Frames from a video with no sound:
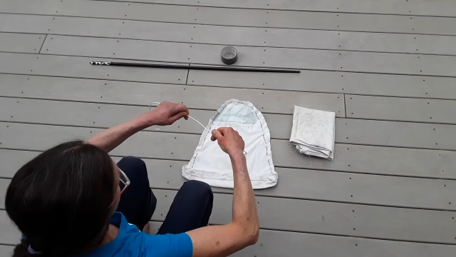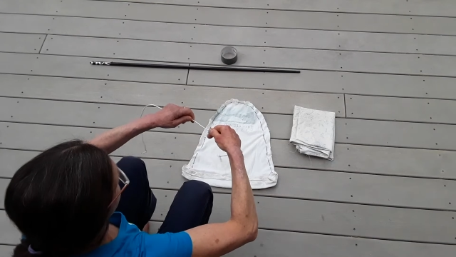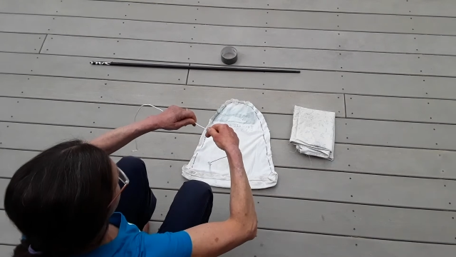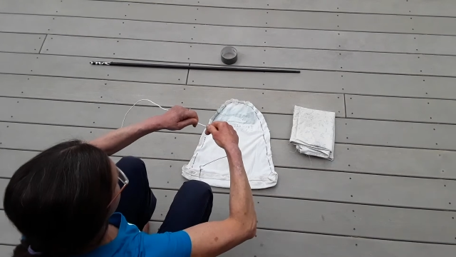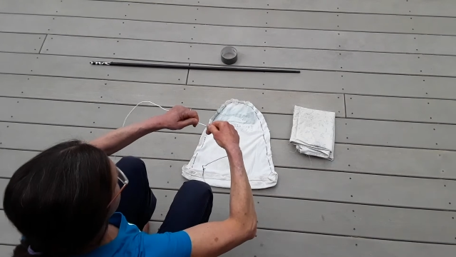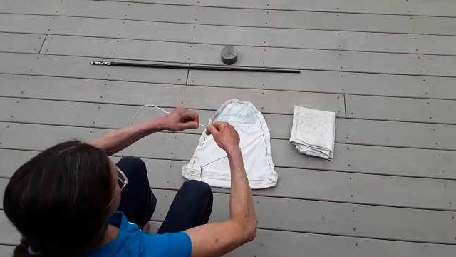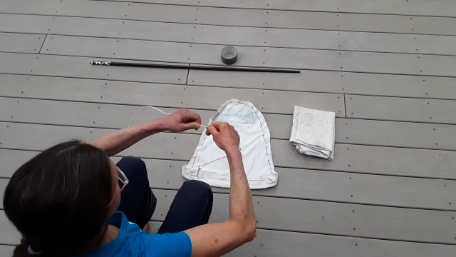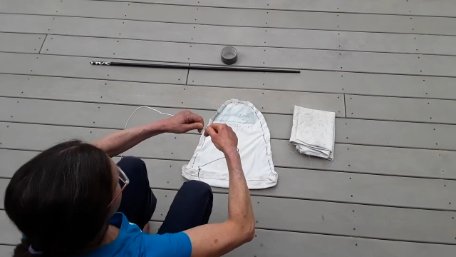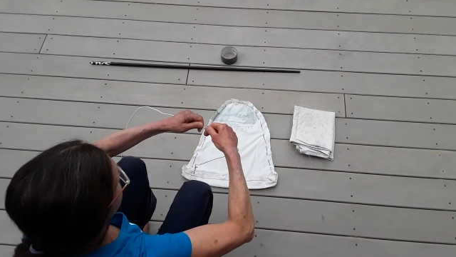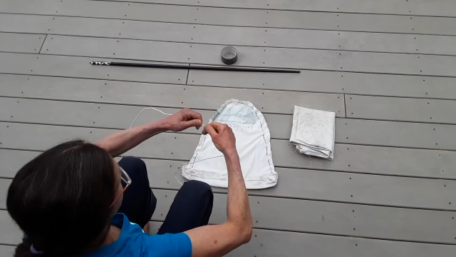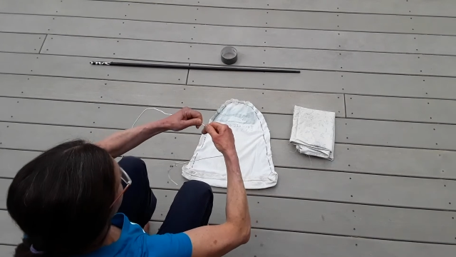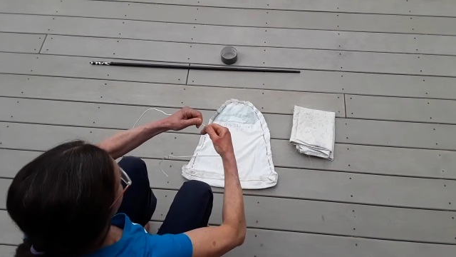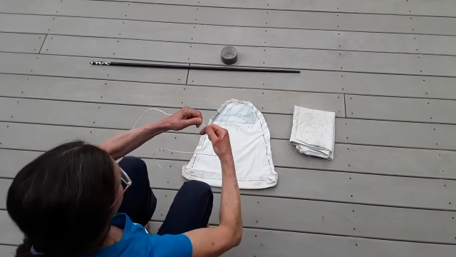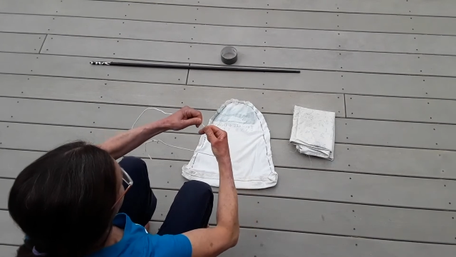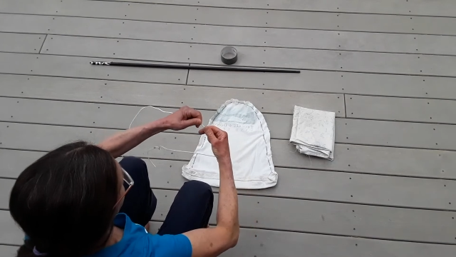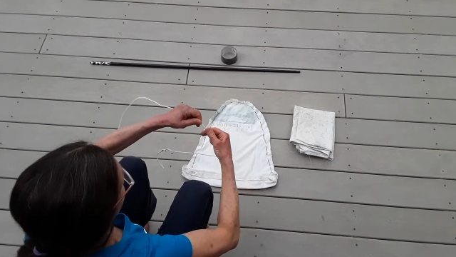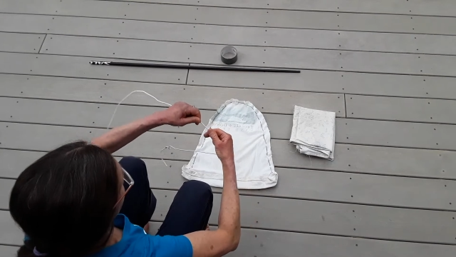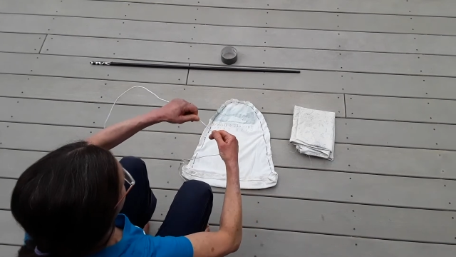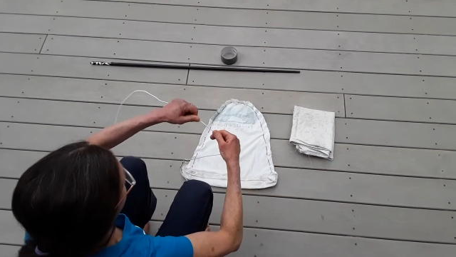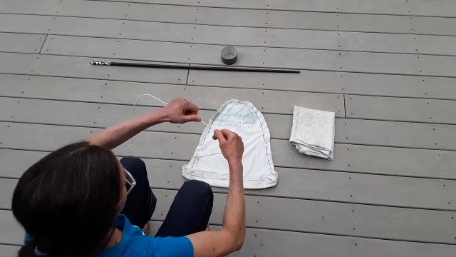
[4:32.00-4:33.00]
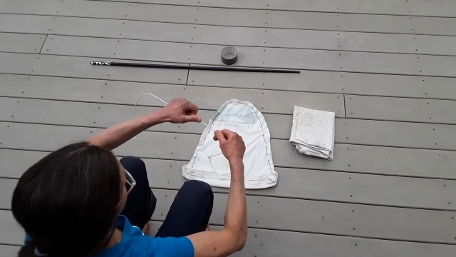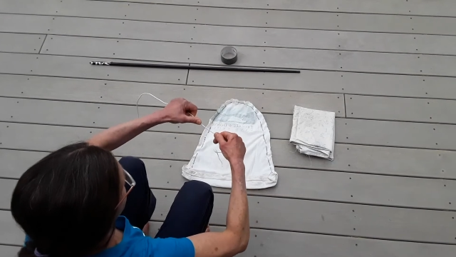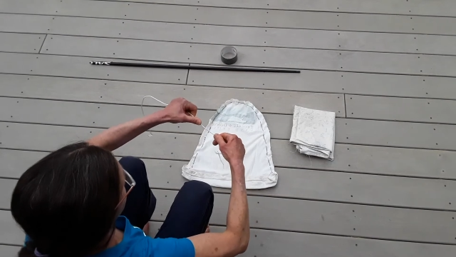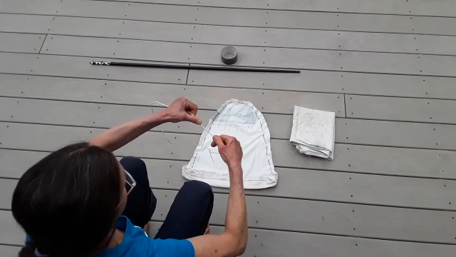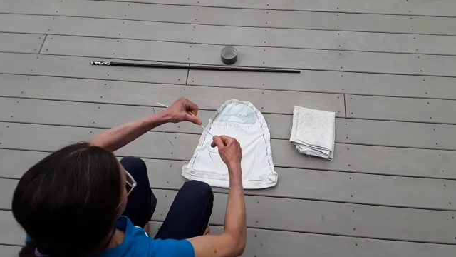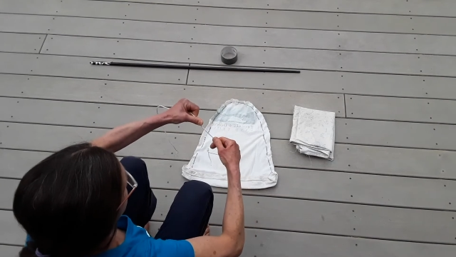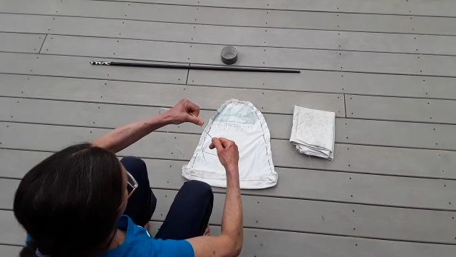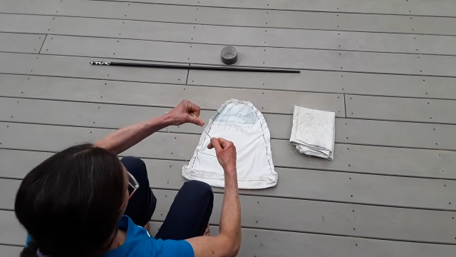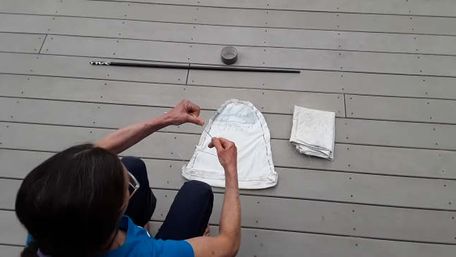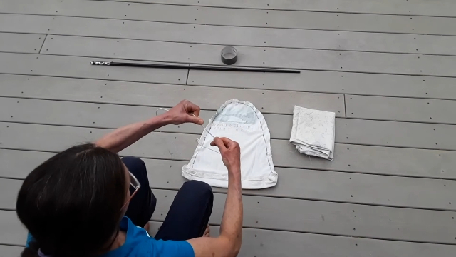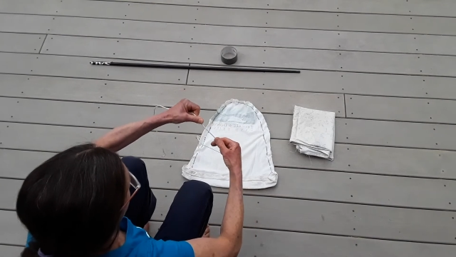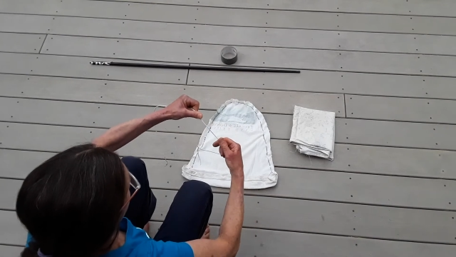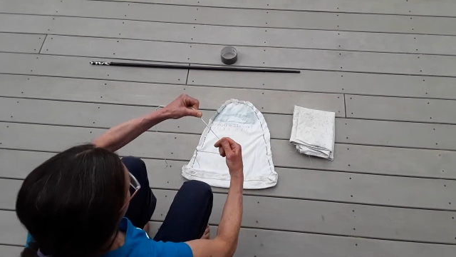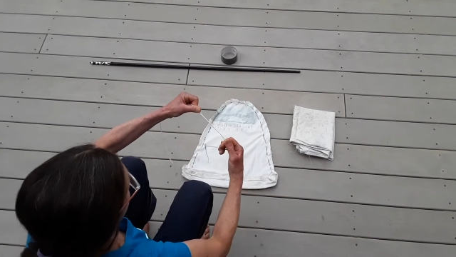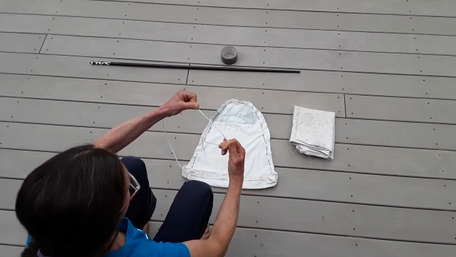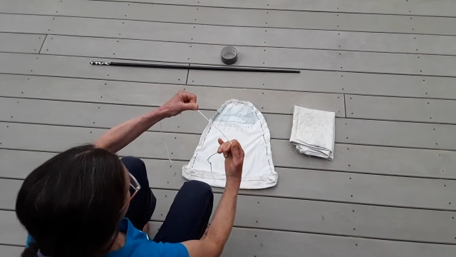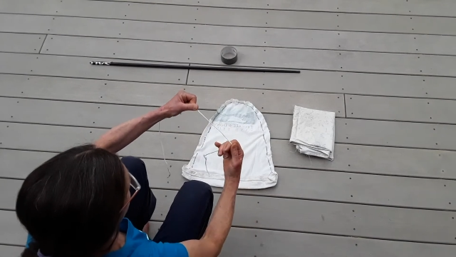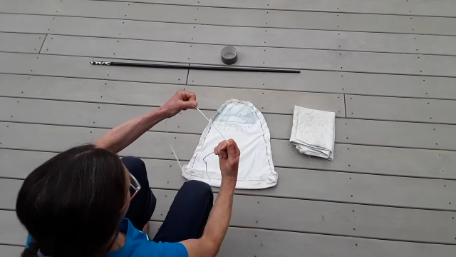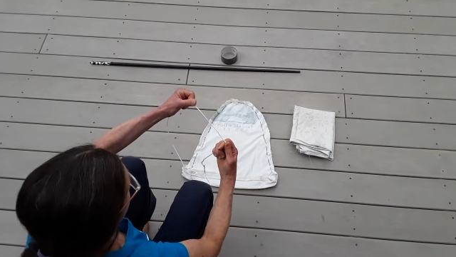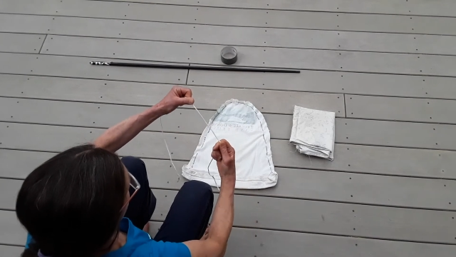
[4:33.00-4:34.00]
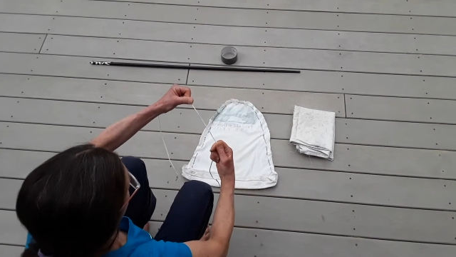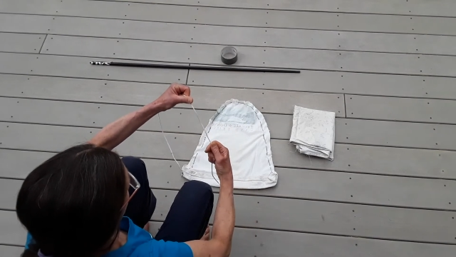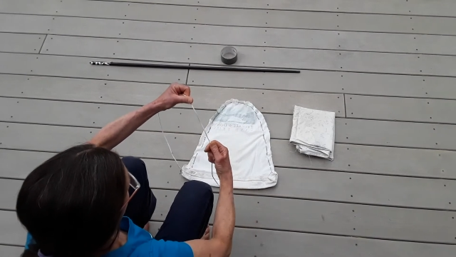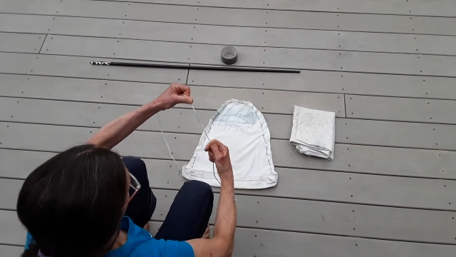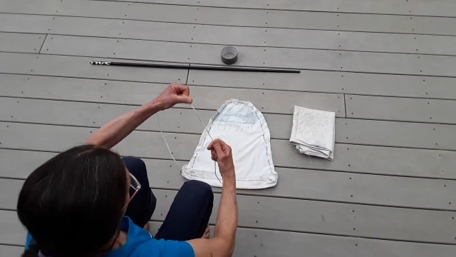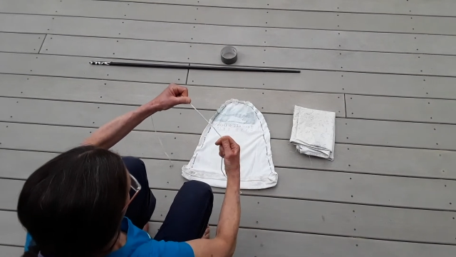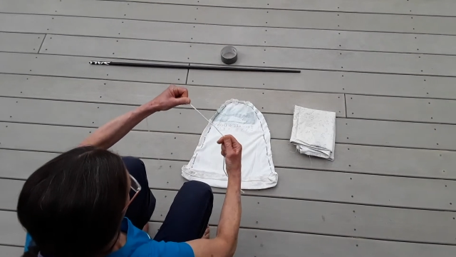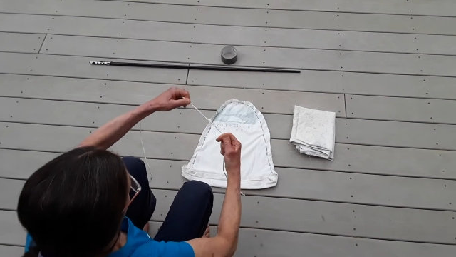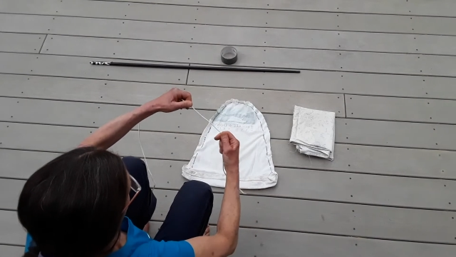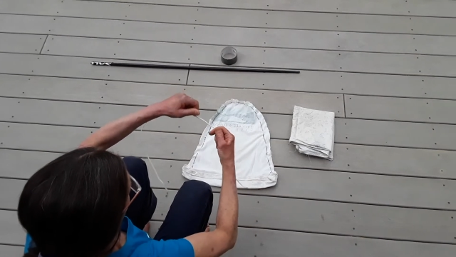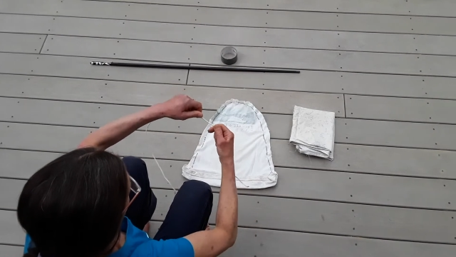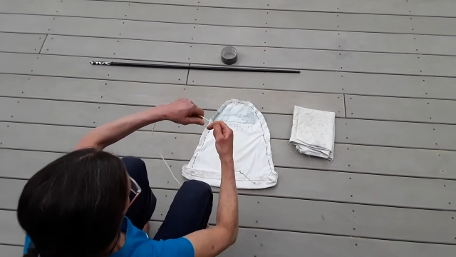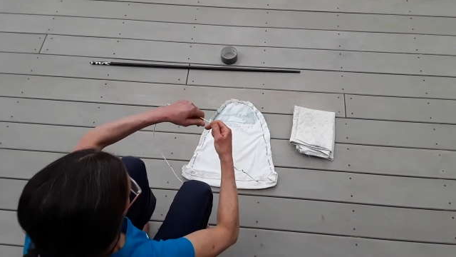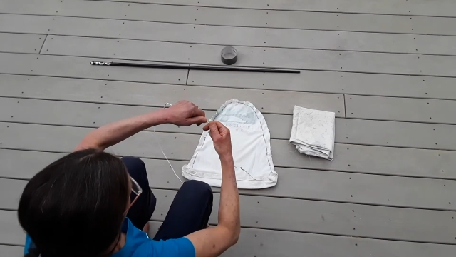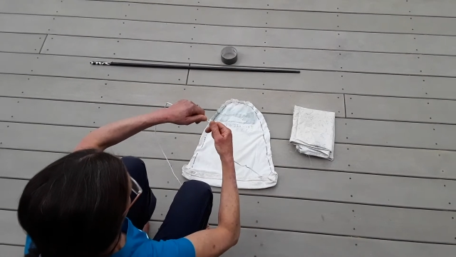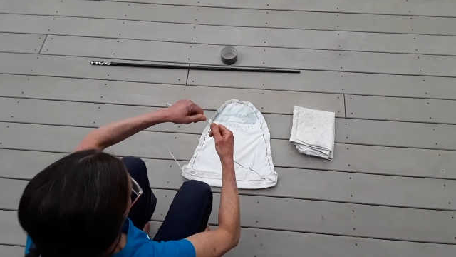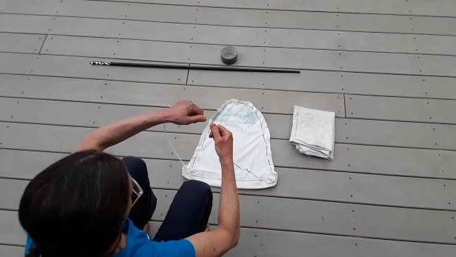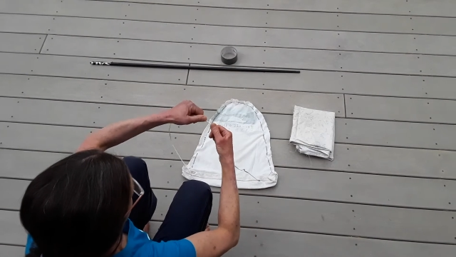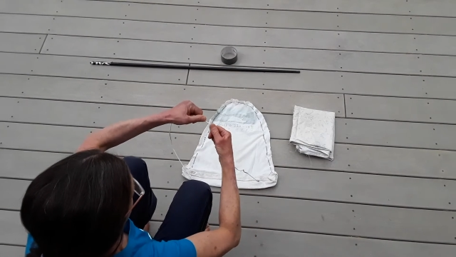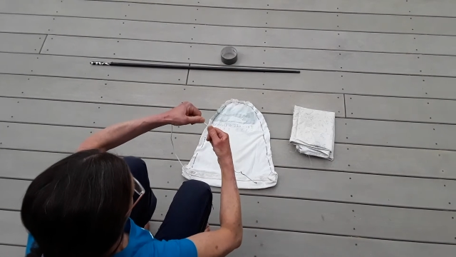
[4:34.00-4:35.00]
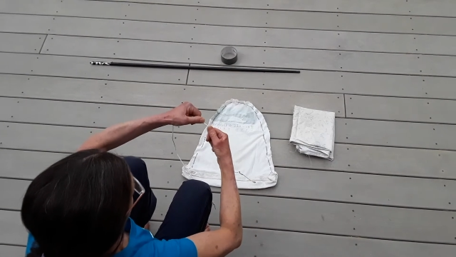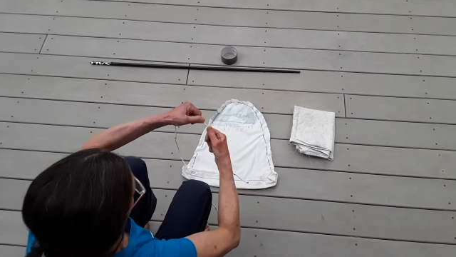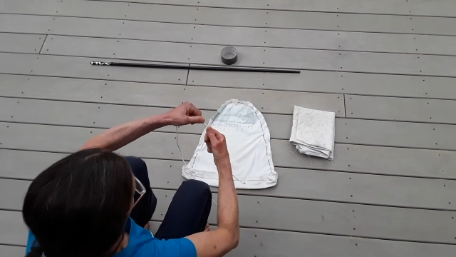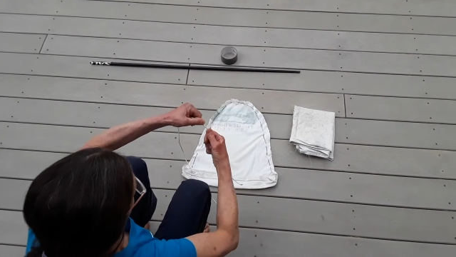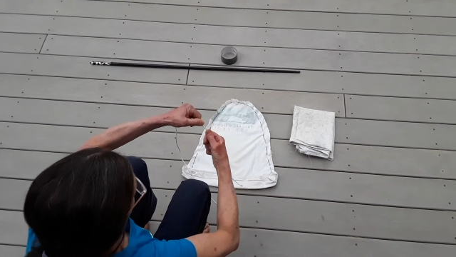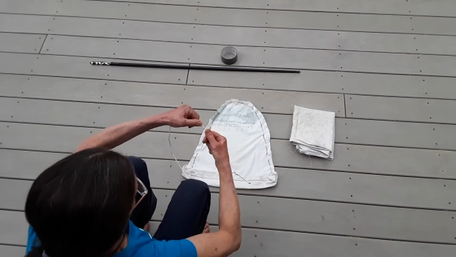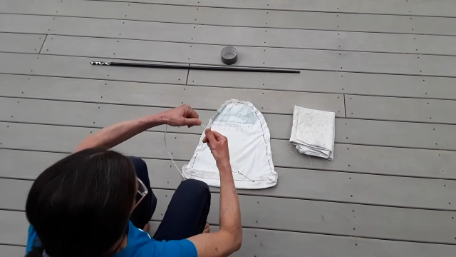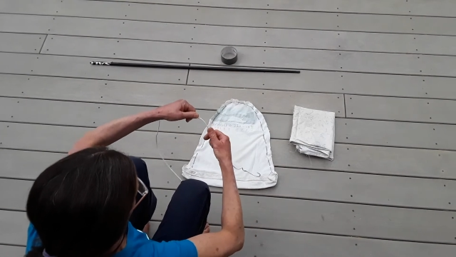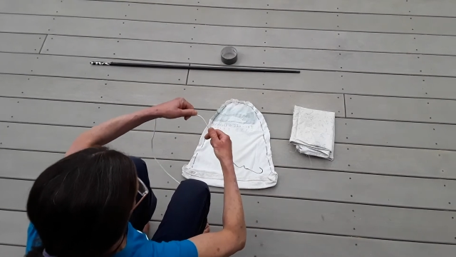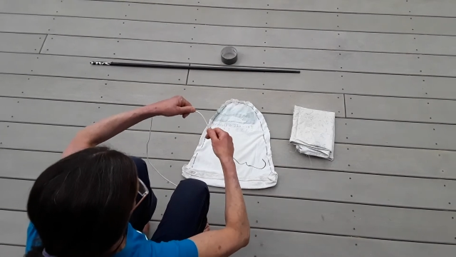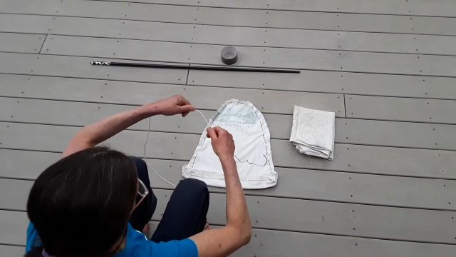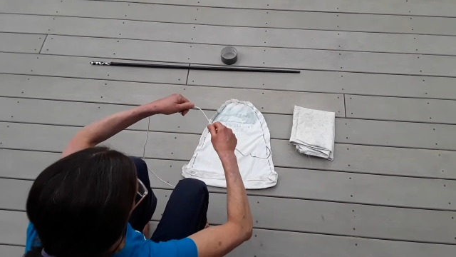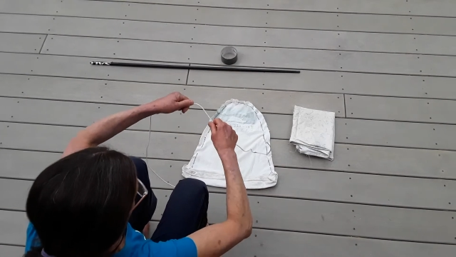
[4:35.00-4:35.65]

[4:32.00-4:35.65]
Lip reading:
Nobody's mouth can be seen.